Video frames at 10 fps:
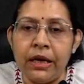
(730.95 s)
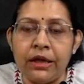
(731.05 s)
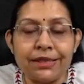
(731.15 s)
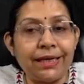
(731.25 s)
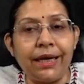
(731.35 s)

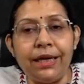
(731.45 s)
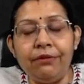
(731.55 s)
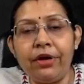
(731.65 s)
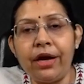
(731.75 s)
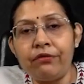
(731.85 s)
Now, second,
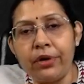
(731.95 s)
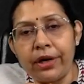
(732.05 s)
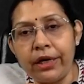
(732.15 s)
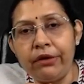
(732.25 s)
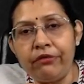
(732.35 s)
we have to
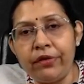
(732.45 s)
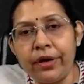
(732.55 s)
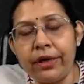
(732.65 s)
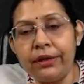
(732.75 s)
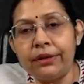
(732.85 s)

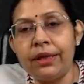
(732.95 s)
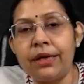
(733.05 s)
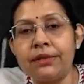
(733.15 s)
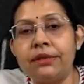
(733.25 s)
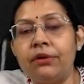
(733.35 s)
identify
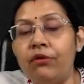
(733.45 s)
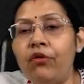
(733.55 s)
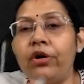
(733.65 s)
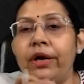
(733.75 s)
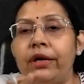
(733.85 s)
that
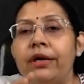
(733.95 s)
what